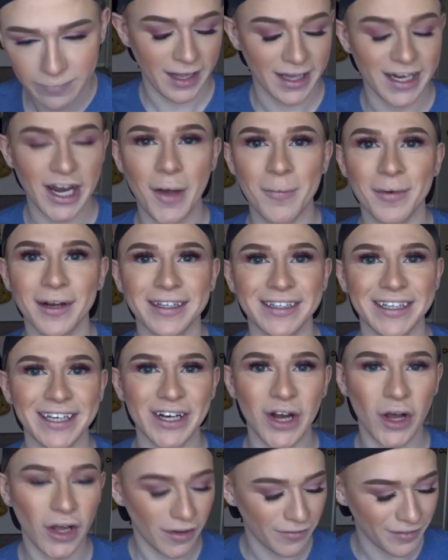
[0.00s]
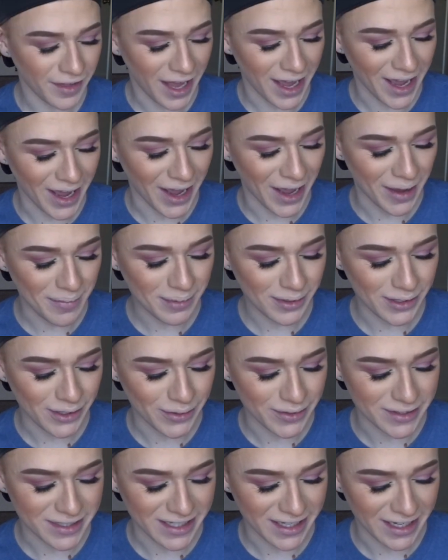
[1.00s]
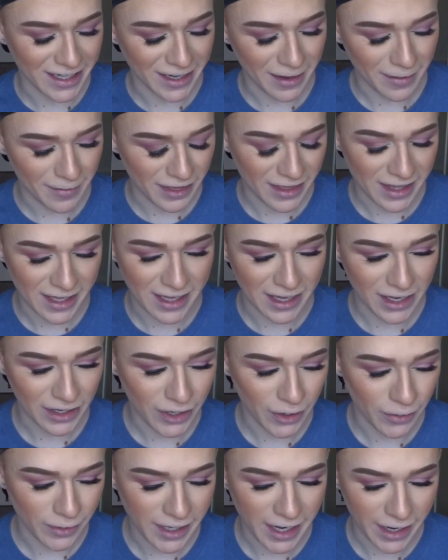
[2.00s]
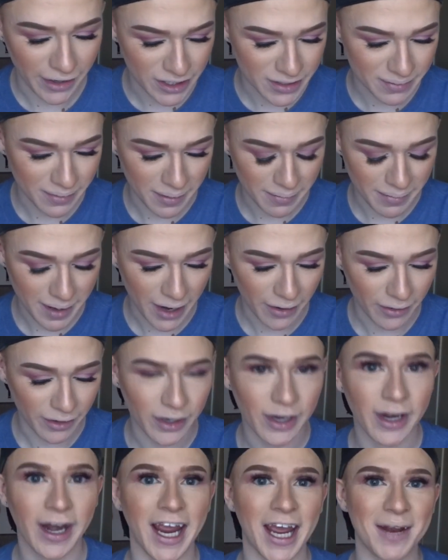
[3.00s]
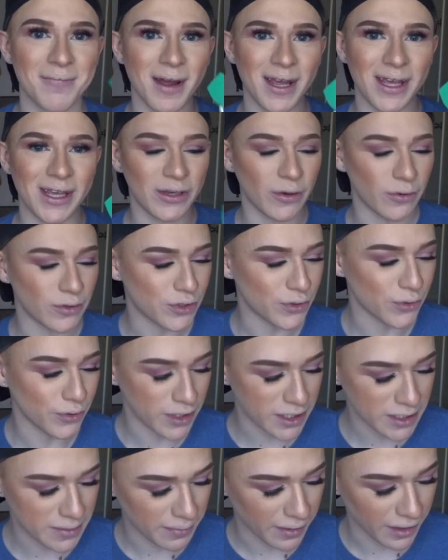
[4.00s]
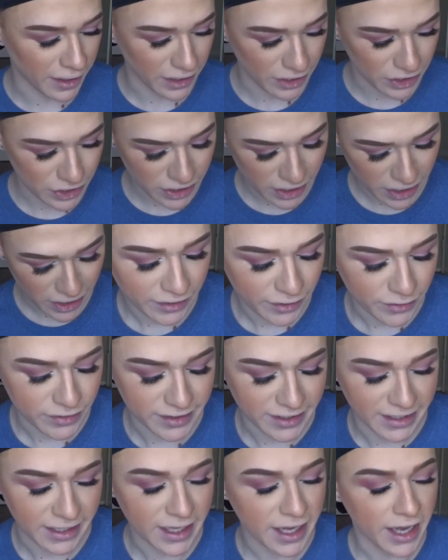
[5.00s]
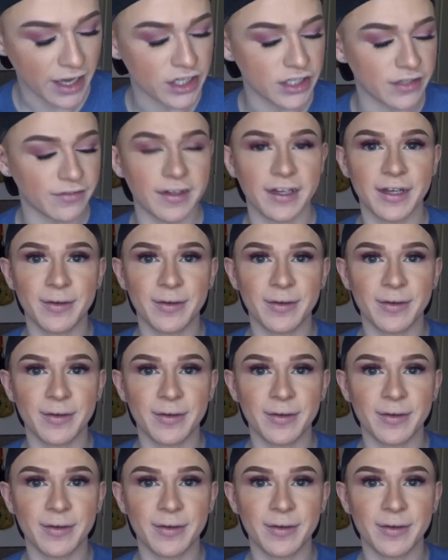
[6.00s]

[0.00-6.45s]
And now I'm gonna clean all of that up using the Coty Airspun powder and my Eco Tools sponge, using the edge of